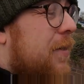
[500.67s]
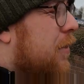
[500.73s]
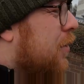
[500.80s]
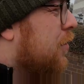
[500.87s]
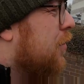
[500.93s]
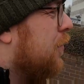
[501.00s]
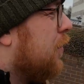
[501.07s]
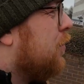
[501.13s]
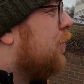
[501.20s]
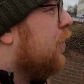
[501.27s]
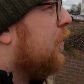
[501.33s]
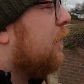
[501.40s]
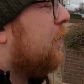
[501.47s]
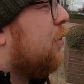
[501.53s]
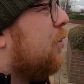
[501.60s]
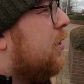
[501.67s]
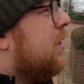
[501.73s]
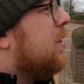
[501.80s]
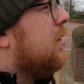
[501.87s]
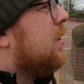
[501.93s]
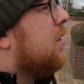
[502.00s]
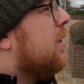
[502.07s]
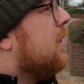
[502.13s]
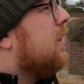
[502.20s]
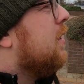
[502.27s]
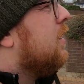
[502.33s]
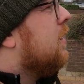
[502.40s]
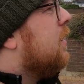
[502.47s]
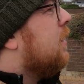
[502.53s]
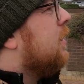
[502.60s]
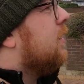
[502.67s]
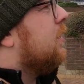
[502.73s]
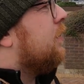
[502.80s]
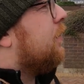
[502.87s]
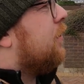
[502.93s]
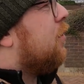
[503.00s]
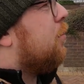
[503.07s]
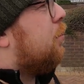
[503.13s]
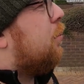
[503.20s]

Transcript: after 2014. They've got